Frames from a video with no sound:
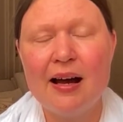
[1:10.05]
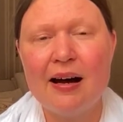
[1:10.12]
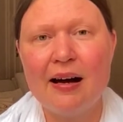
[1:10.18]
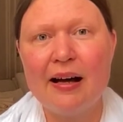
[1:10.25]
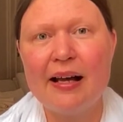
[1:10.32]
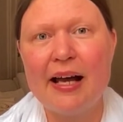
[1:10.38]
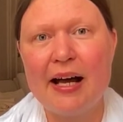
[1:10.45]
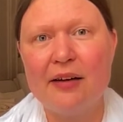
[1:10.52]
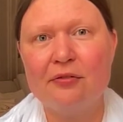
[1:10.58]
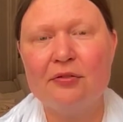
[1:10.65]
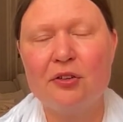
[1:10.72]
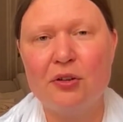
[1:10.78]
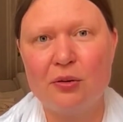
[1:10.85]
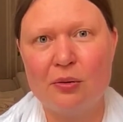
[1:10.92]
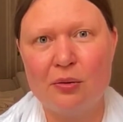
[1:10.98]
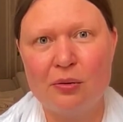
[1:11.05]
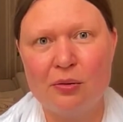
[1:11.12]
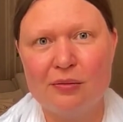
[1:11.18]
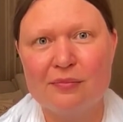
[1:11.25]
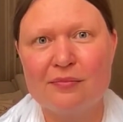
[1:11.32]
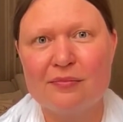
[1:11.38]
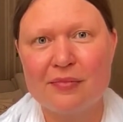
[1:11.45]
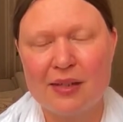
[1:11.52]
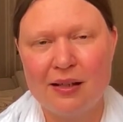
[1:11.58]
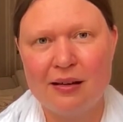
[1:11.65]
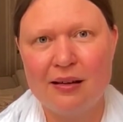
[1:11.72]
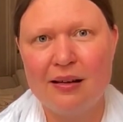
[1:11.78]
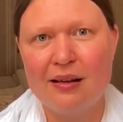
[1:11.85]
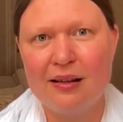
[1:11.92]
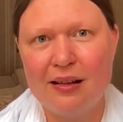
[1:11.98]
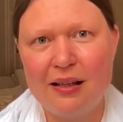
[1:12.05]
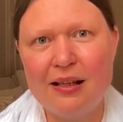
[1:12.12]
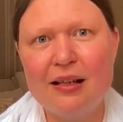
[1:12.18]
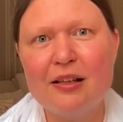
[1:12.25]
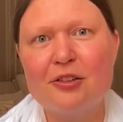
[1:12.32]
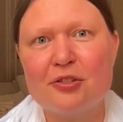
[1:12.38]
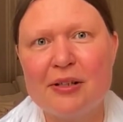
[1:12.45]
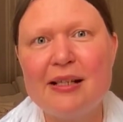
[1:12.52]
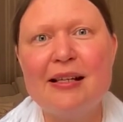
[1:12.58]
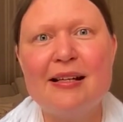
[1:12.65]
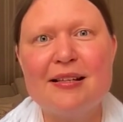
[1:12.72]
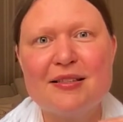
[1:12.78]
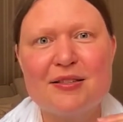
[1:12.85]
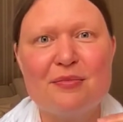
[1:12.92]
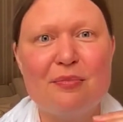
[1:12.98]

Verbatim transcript: I have to increase